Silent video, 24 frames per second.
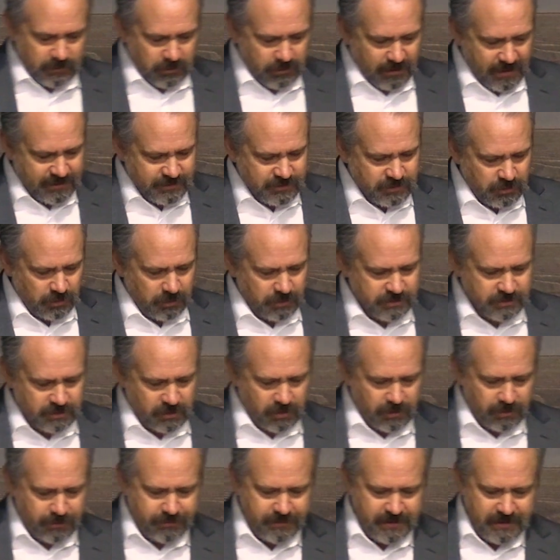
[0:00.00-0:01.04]
Christ holds
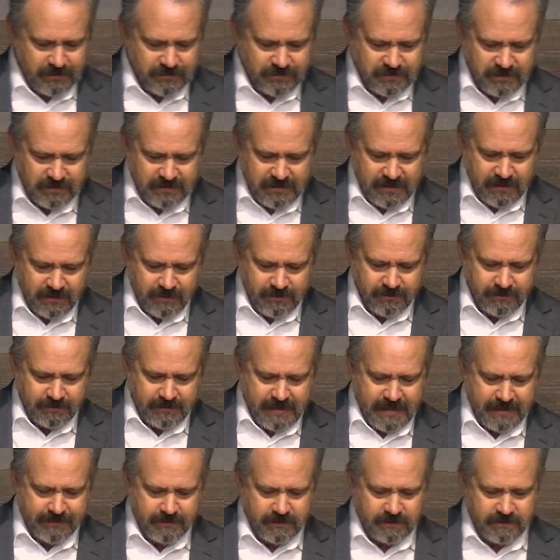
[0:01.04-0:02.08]
all things
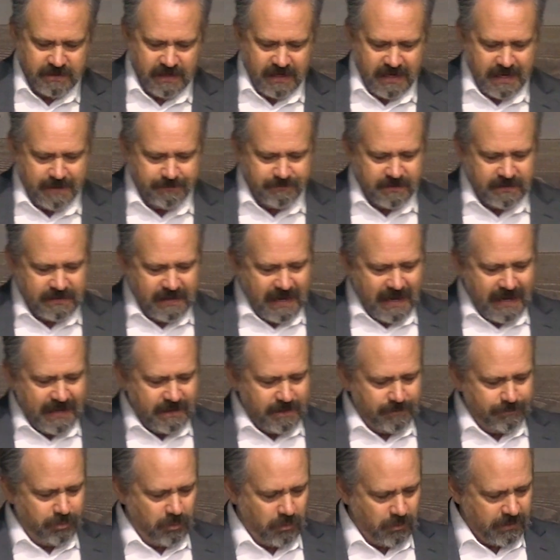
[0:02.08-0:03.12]
together. At the time that I
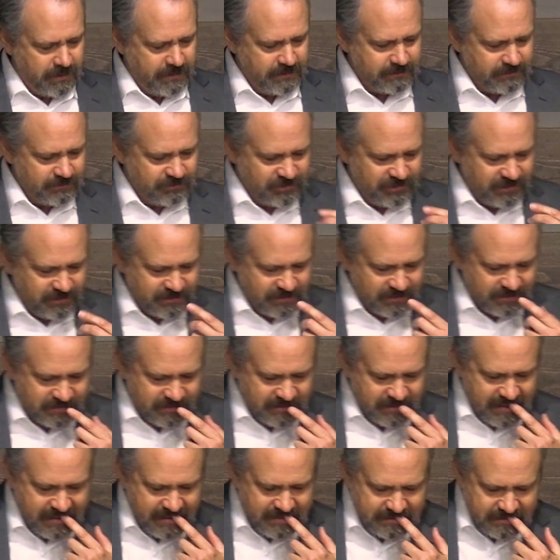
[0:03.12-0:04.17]
appoint,
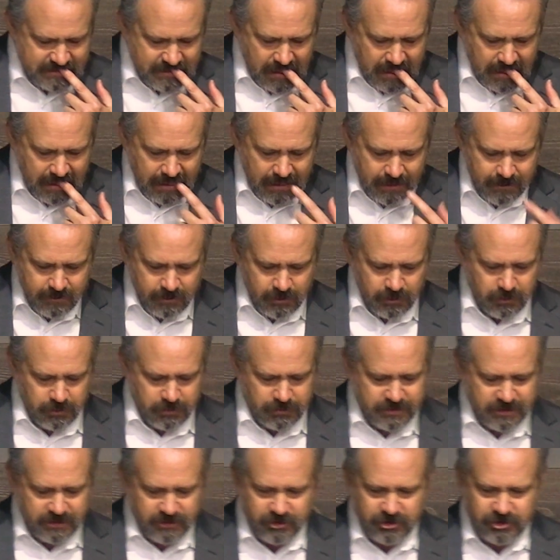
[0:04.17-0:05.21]
Jesus says,
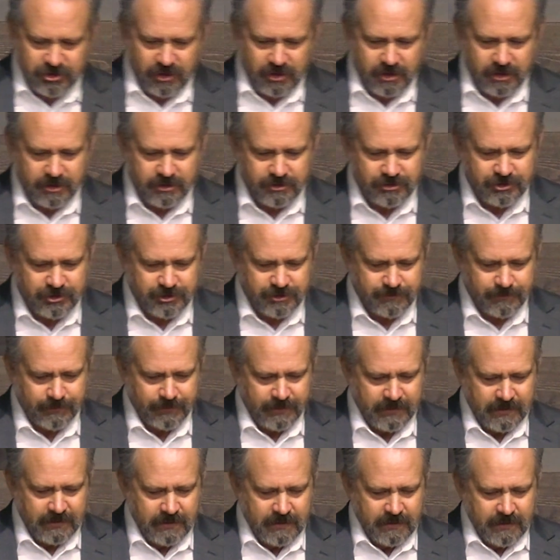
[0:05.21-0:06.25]
who's in charge?
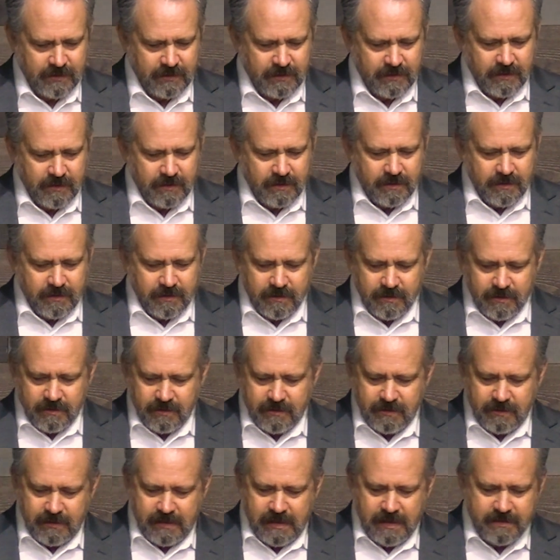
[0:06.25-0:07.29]

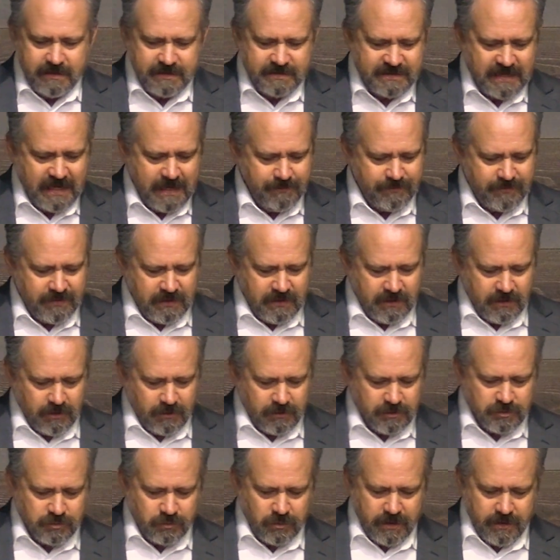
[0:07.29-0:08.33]
And the same thing
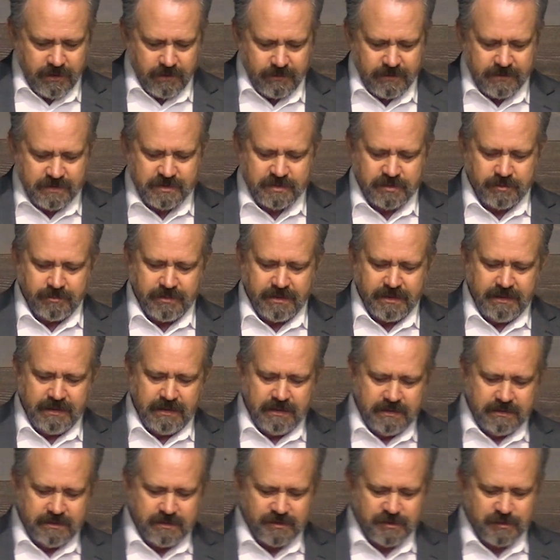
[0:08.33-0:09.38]
goes whether it's
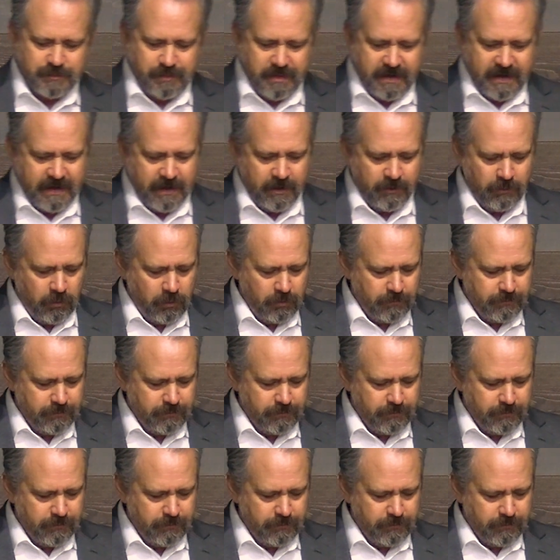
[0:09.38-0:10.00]
somebody in despair